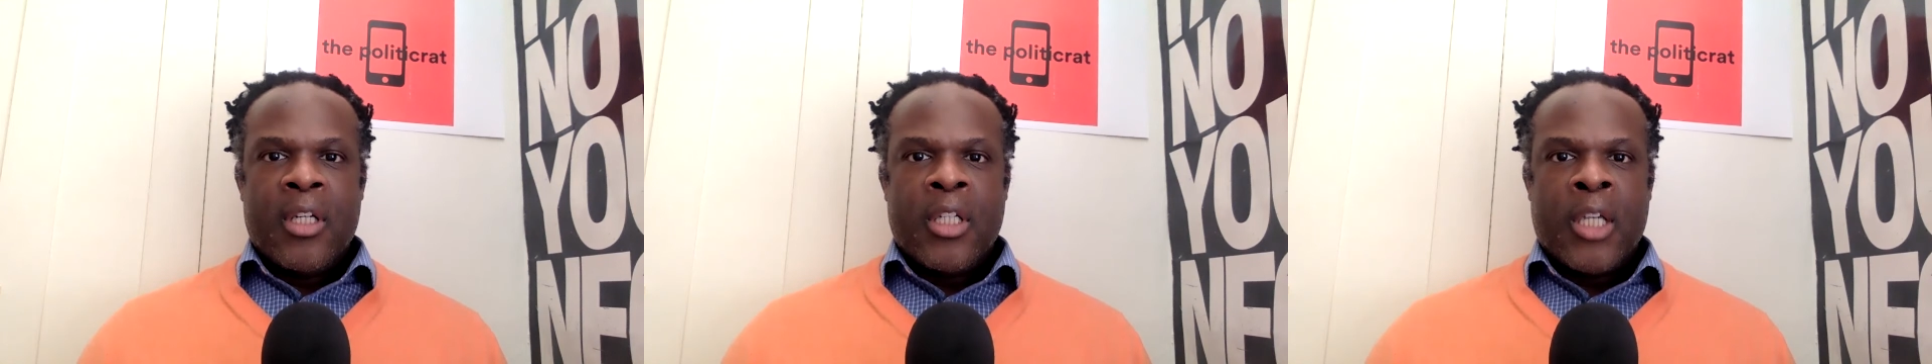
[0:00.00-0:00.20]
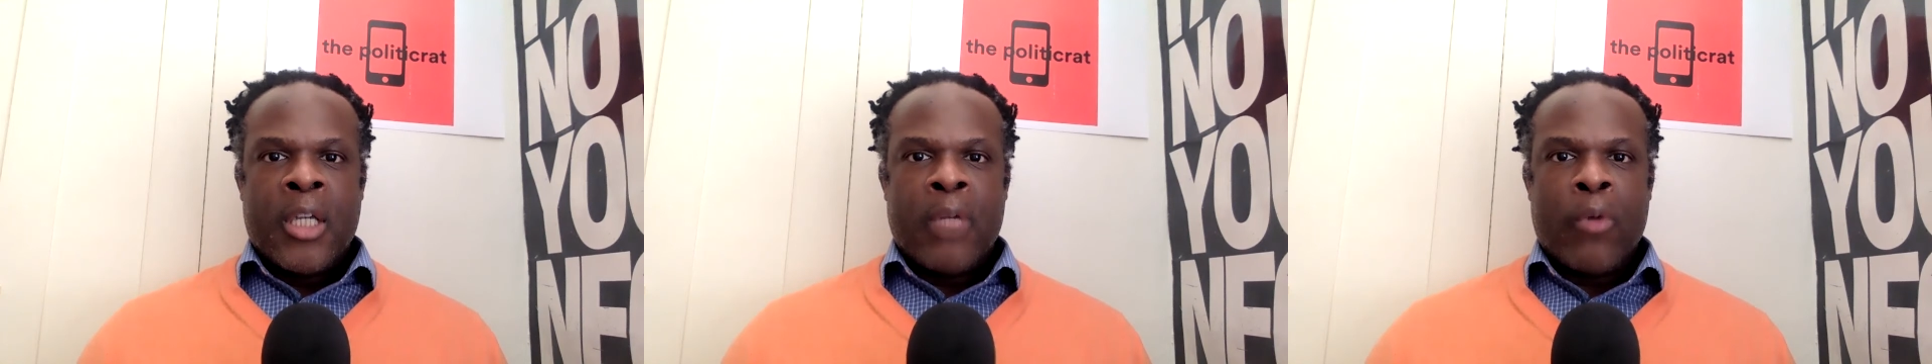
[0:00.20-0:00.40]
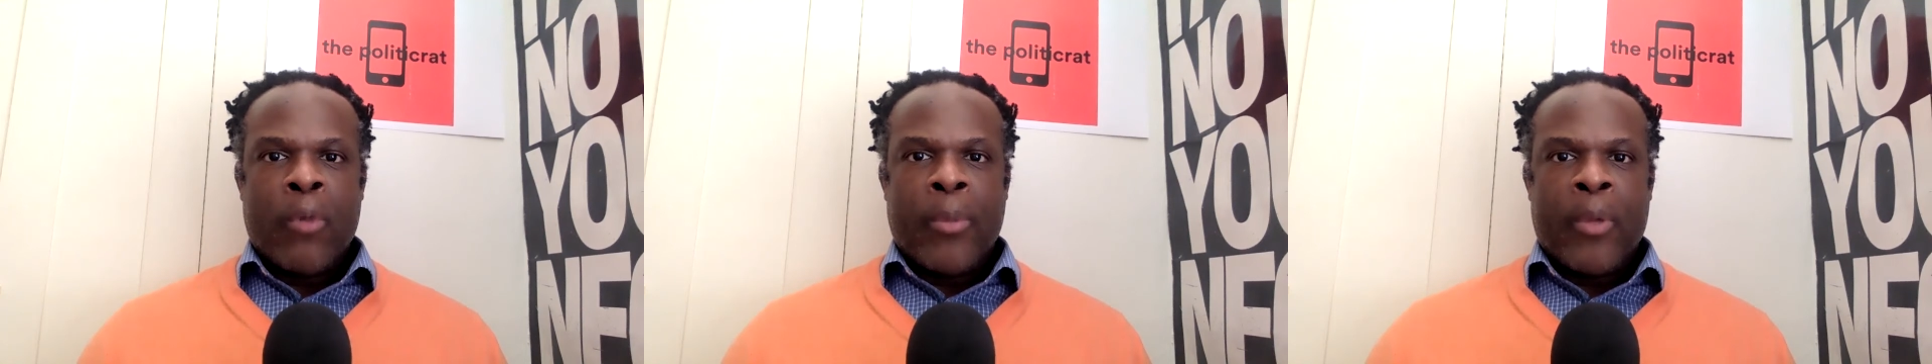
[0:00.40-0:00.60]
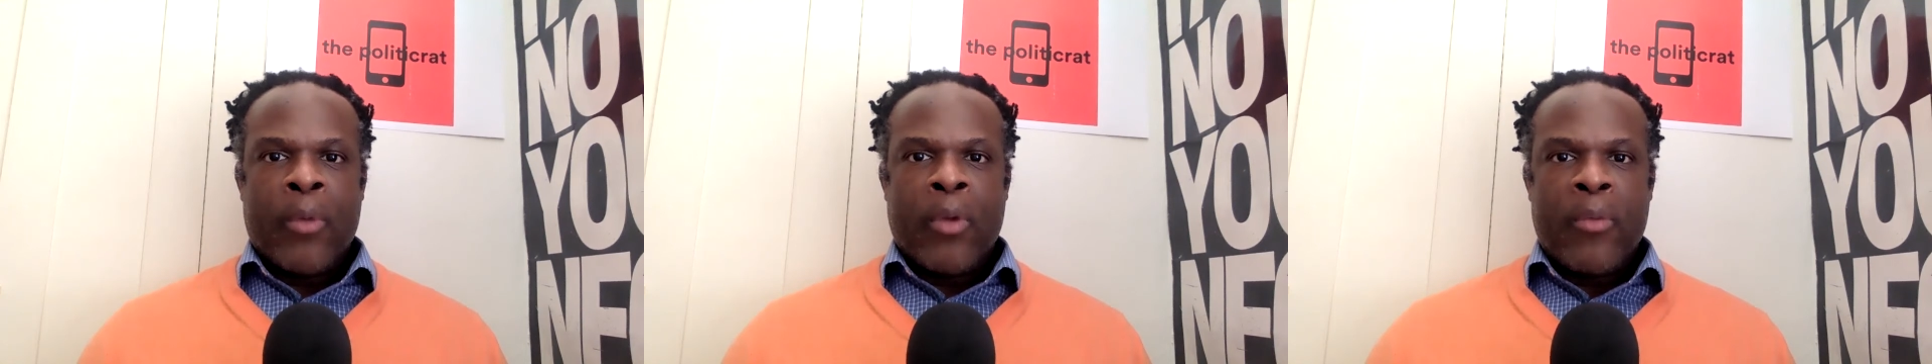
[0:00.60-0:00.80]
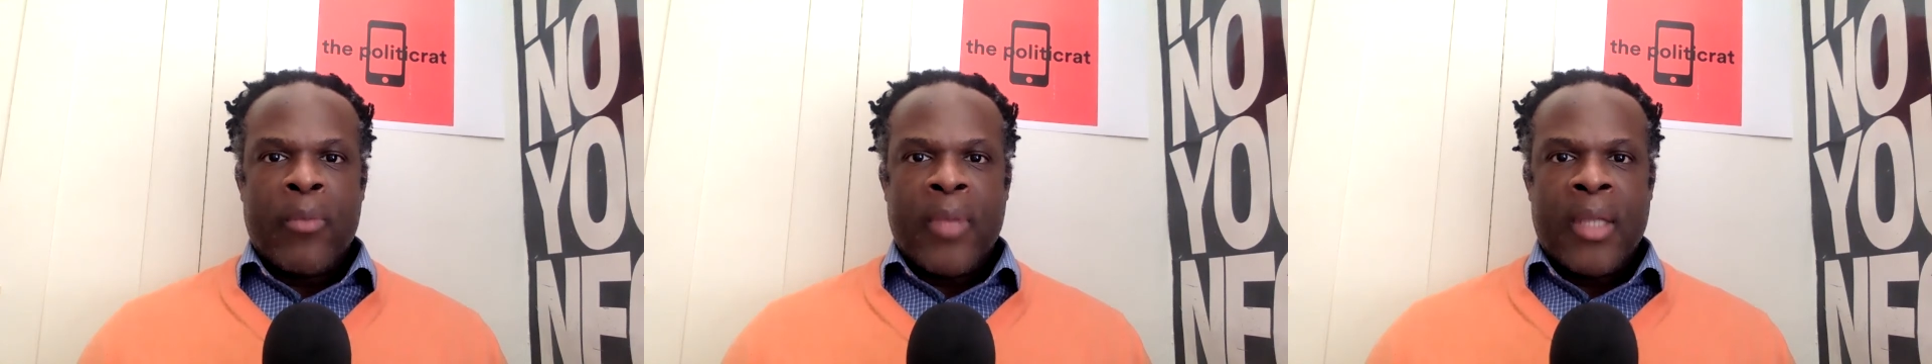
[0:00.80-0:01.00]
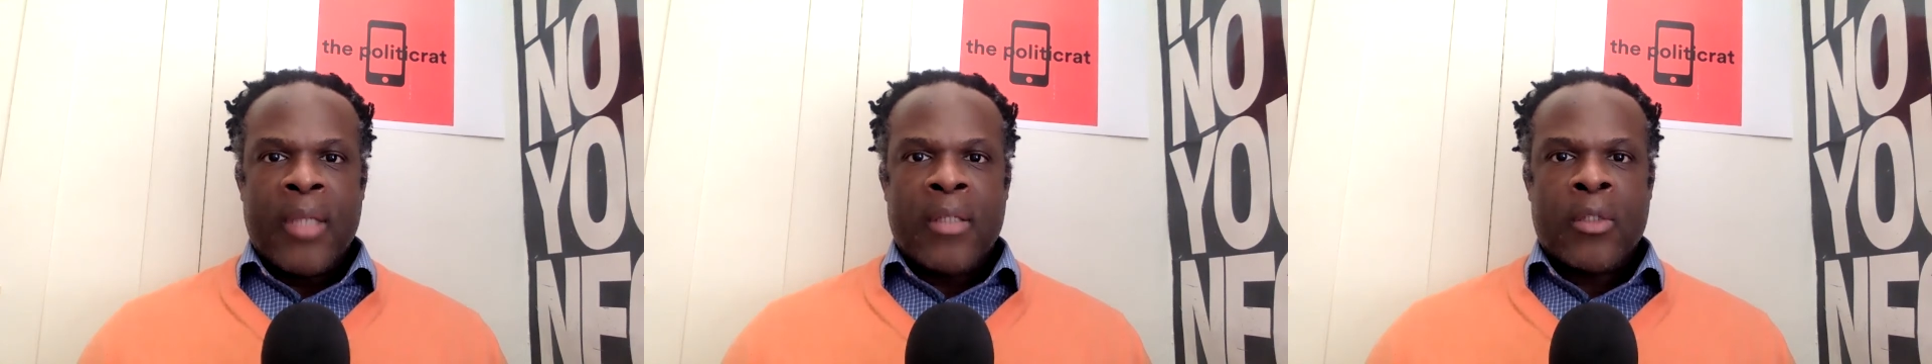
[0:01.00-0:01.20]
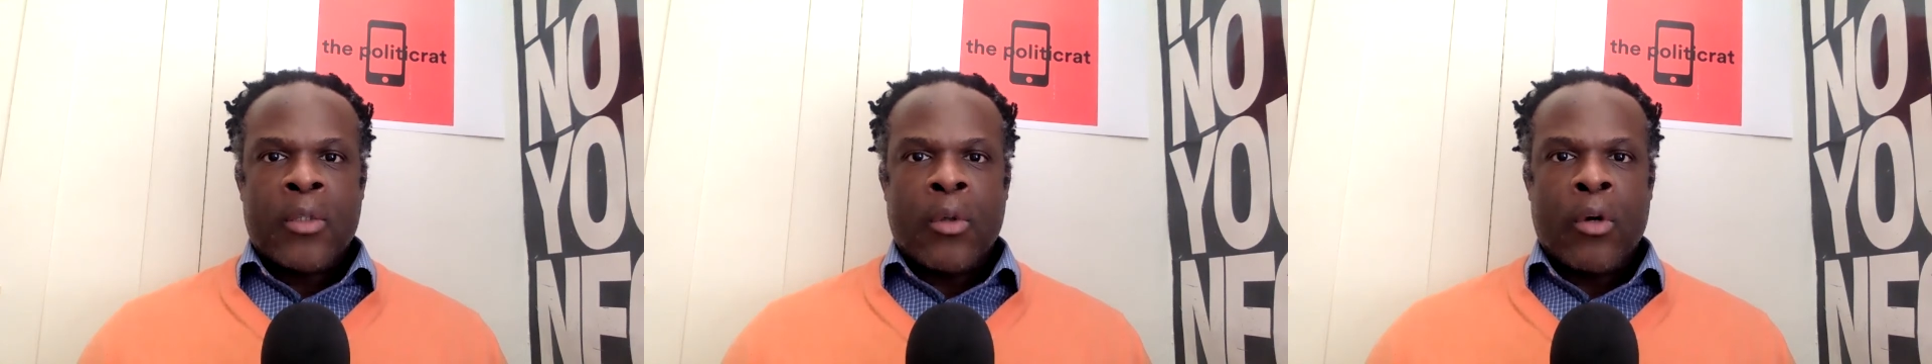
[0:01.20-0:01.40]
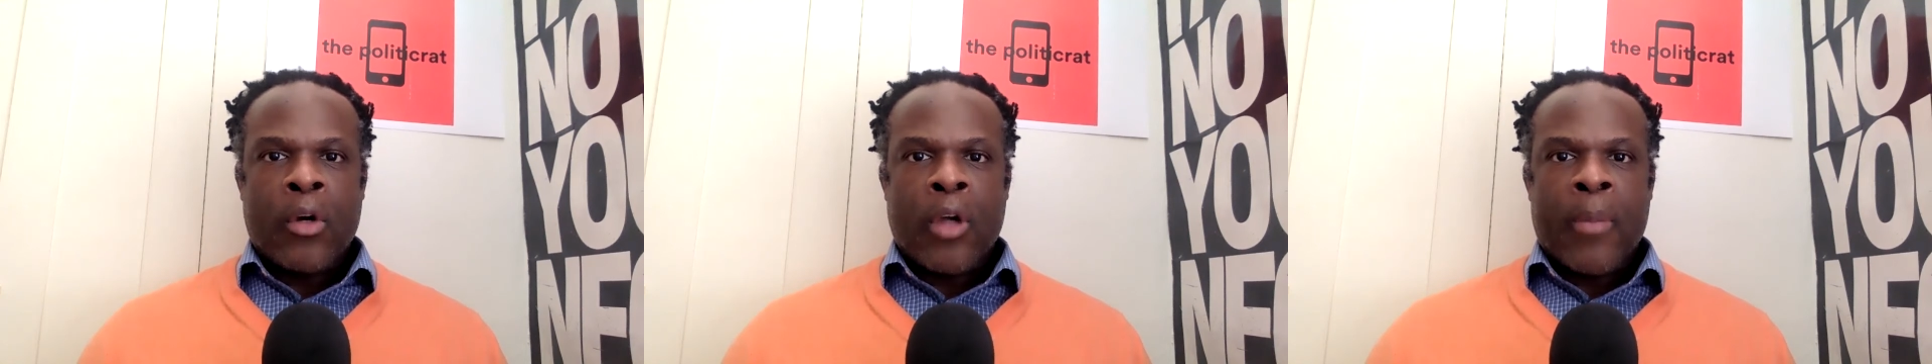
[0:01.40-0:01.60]
She will be with me to
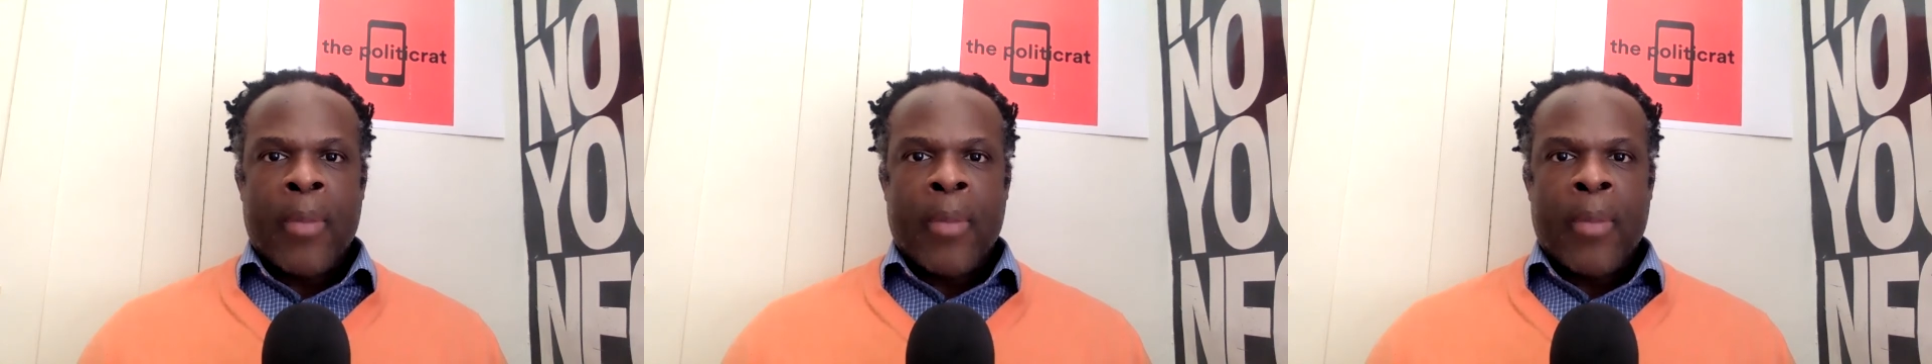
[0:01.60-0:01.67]
talk